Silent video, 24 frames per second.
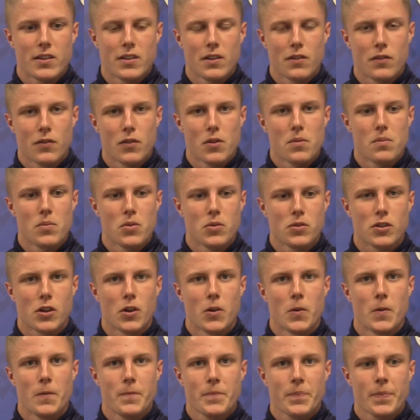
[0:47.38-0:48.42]
18s football.
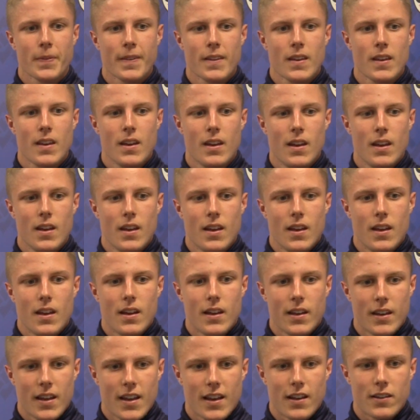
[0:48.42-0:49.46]
So,
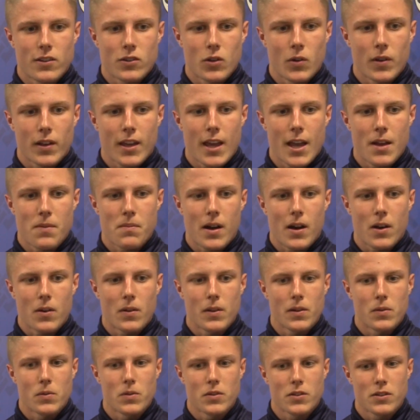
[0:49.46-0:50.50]
and yeah, so it came
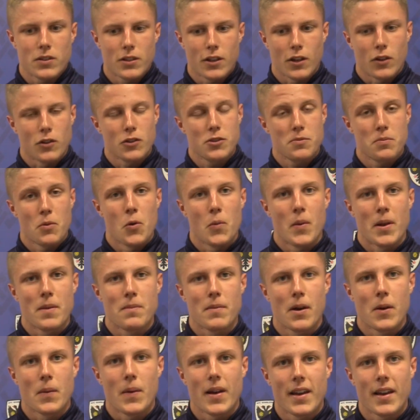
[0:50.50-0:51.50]
about. It was, you know, sport went my